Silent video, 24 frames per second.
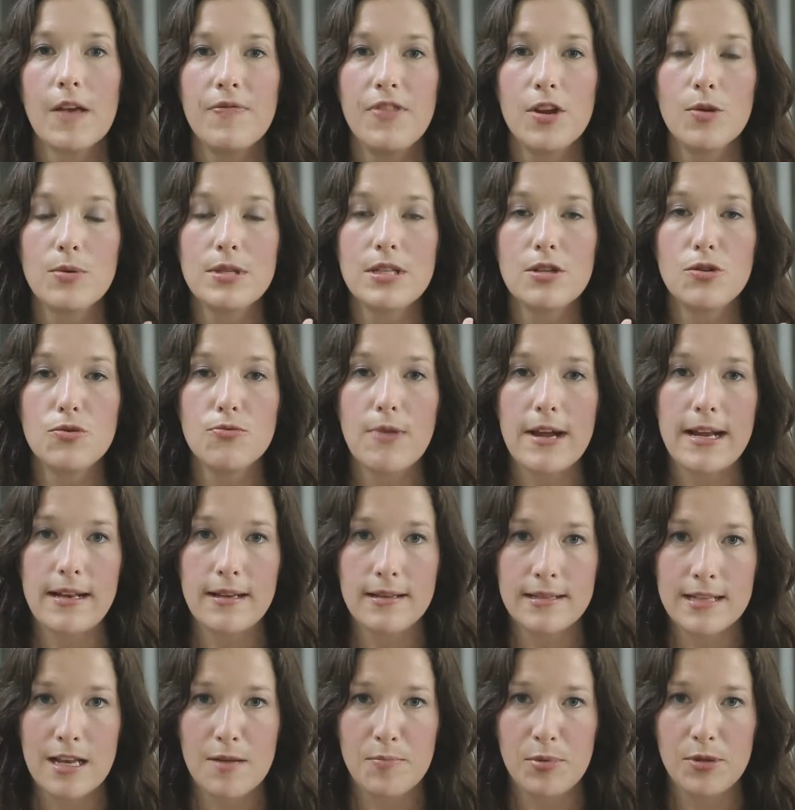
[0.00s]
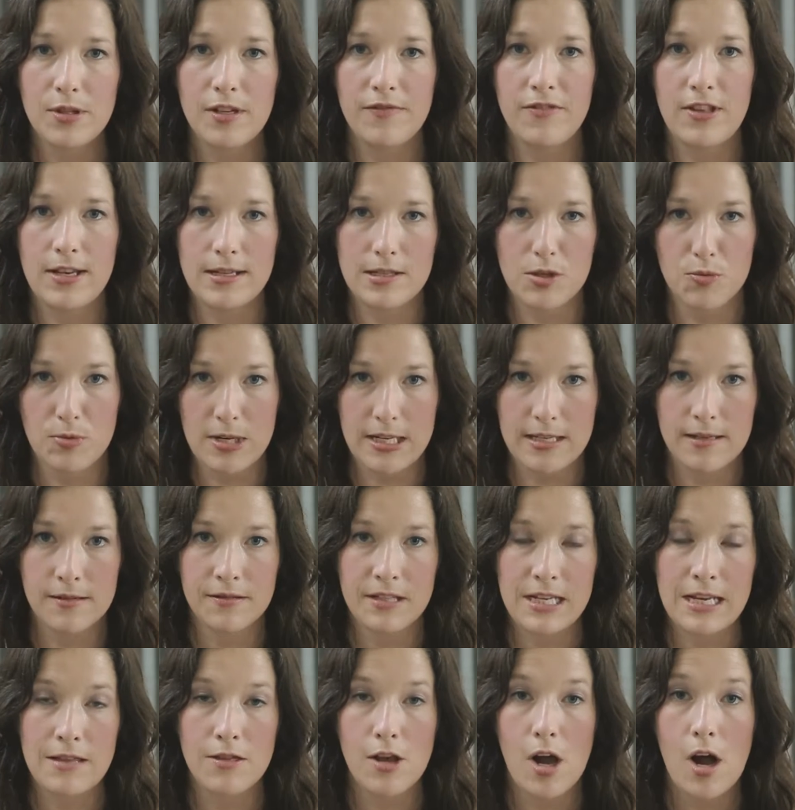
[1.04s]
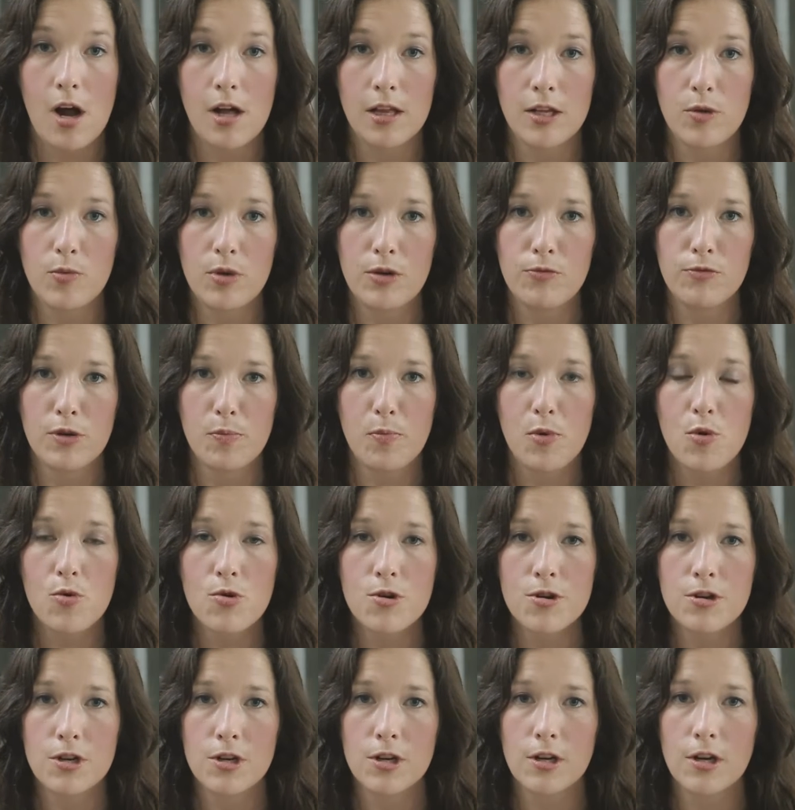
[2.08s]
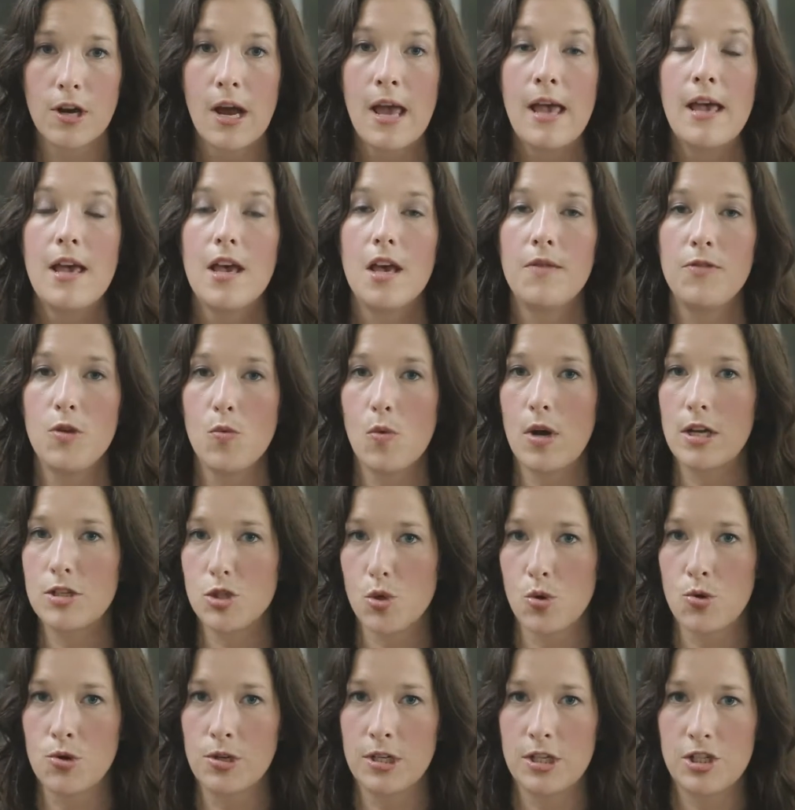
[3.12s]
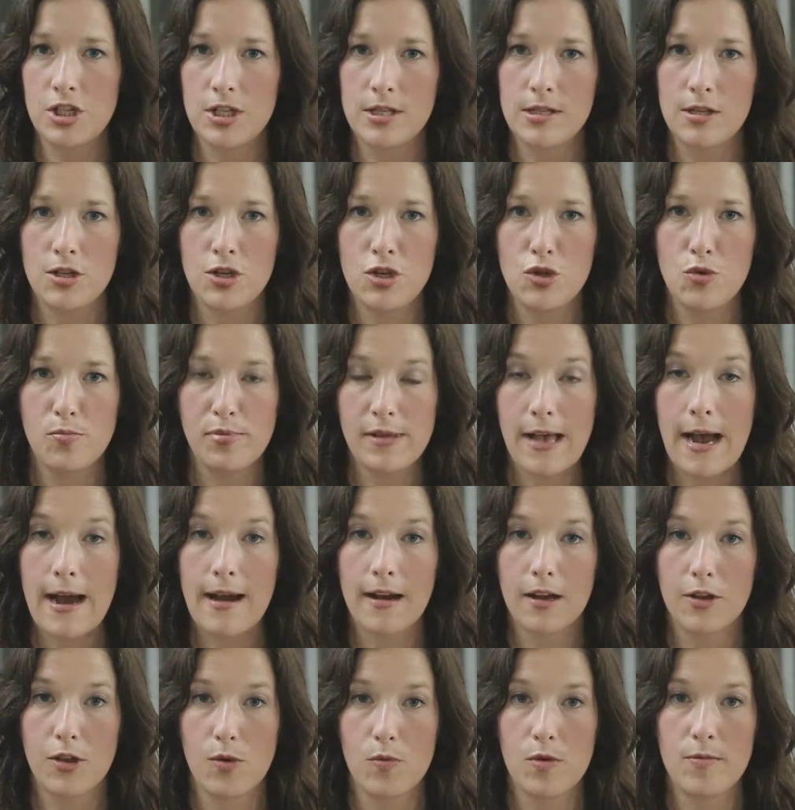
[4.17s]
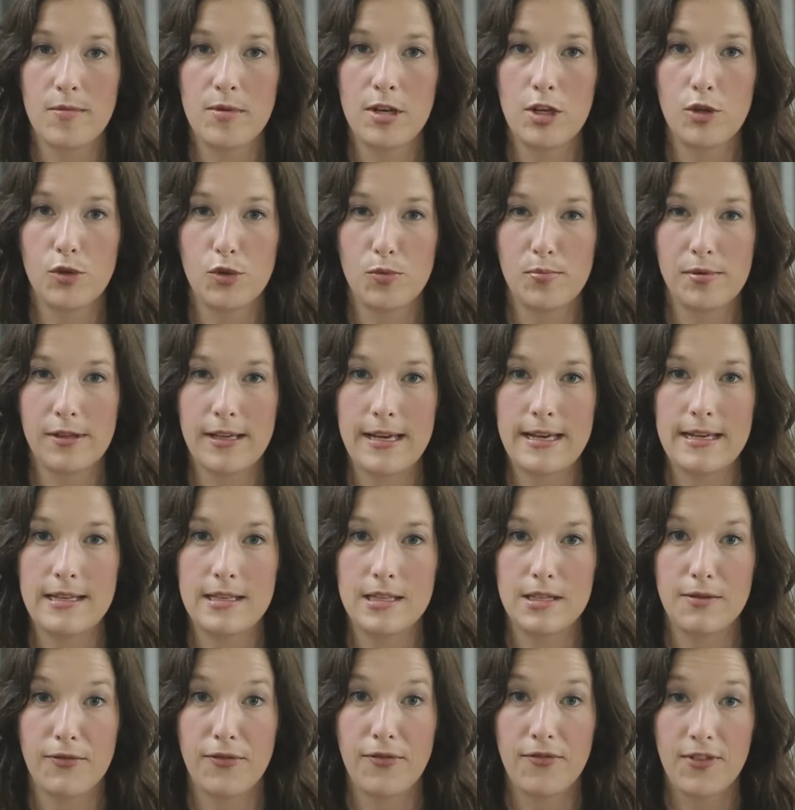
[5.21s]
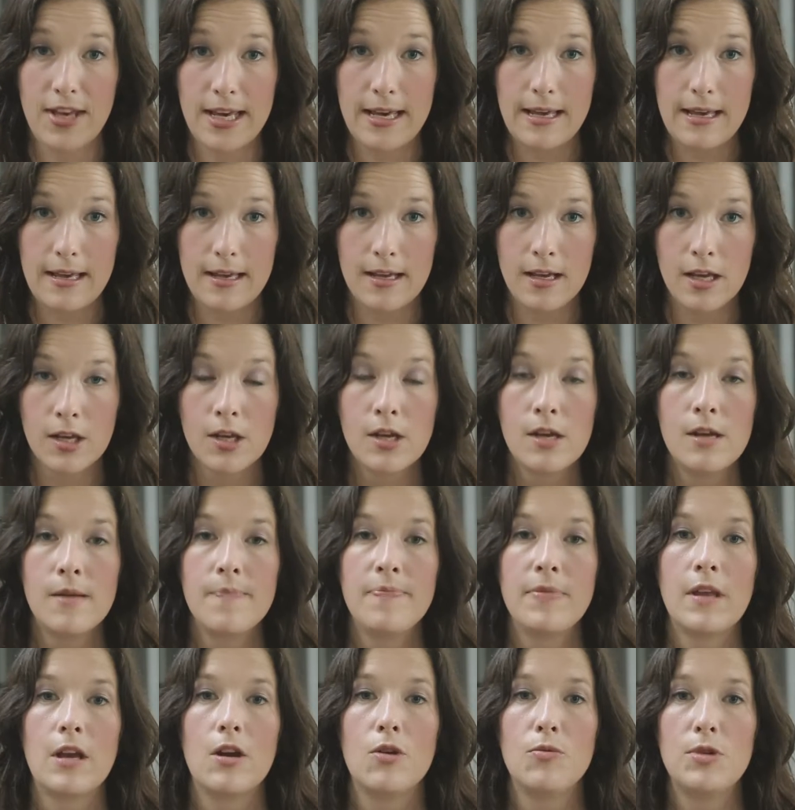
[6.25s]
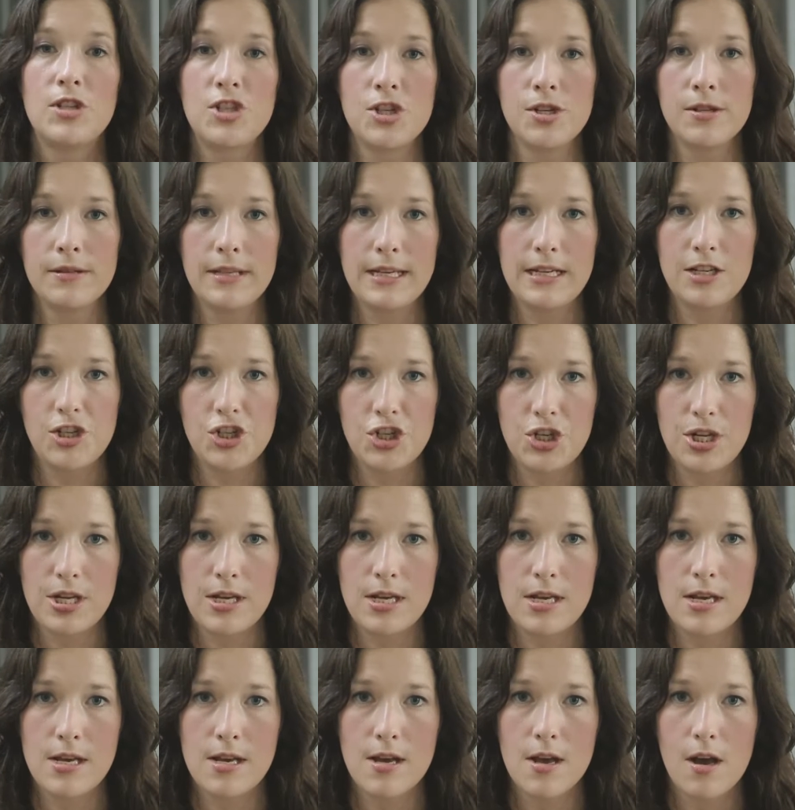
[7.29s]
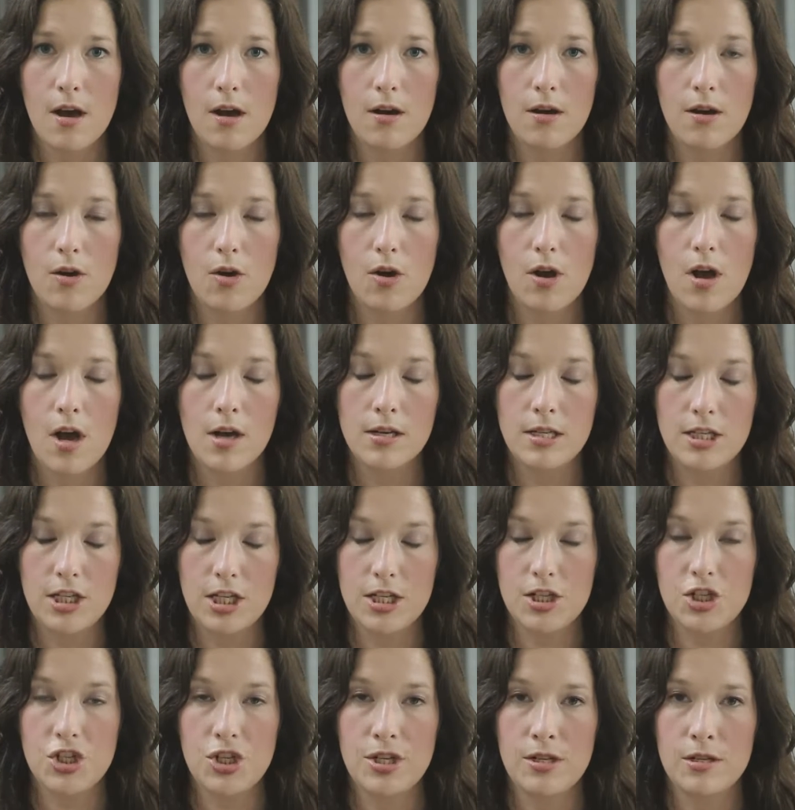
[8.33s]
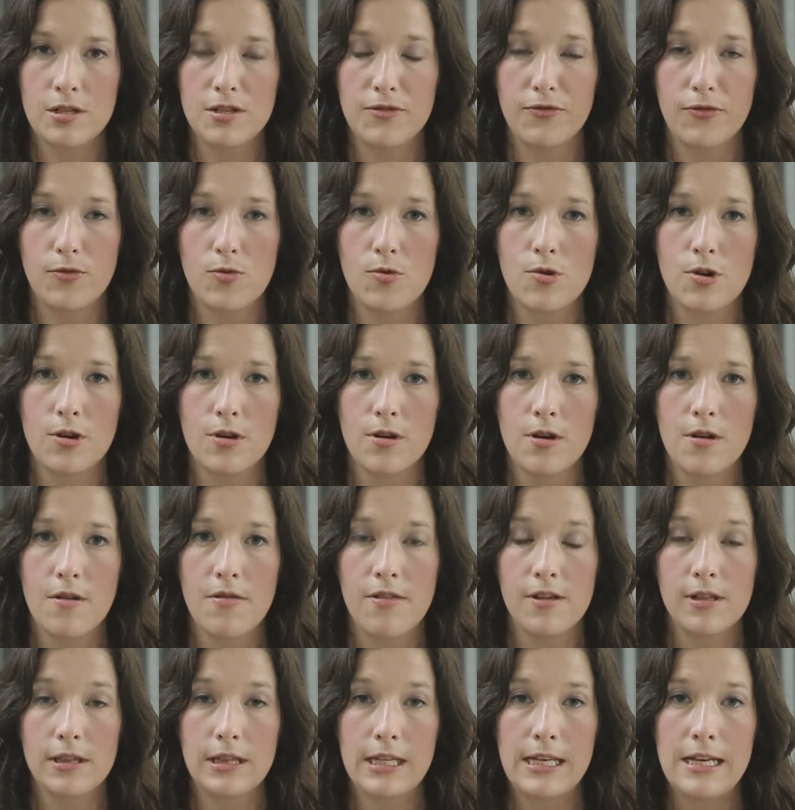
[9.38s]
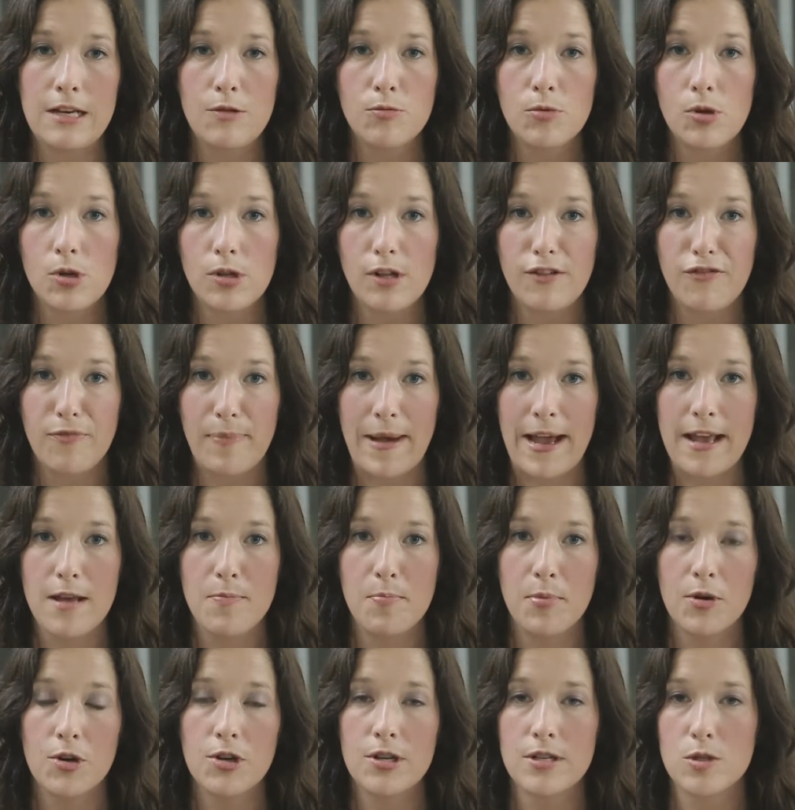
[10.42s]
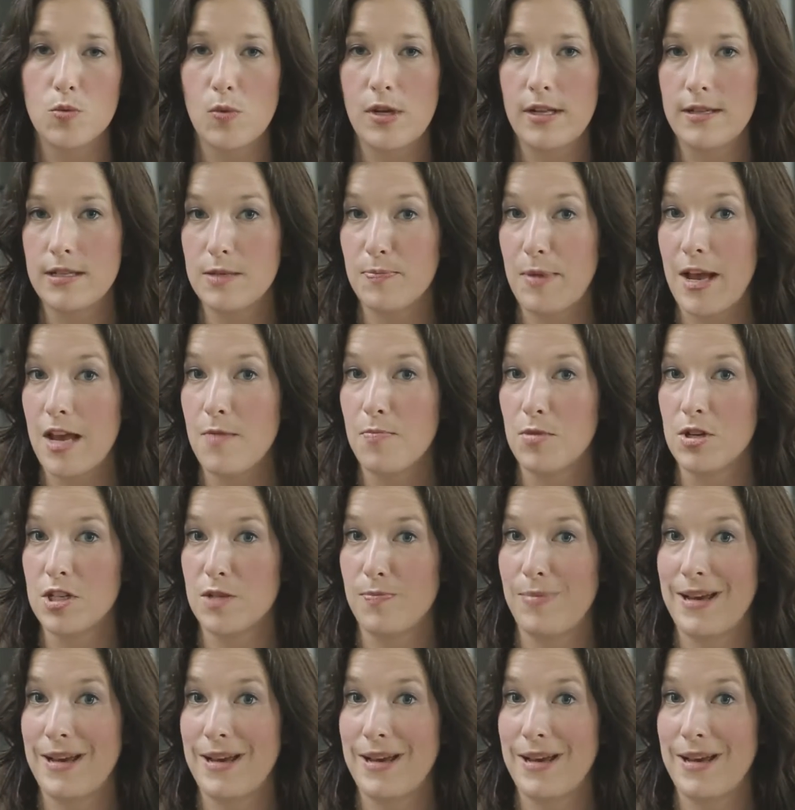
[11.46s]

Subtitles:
There was a great example of this recently in The Hollywood Reporter. If you watch Orange is the New Black, the woman who plays Fig, originally she auditioned for the lead role of Piper as well as Piper's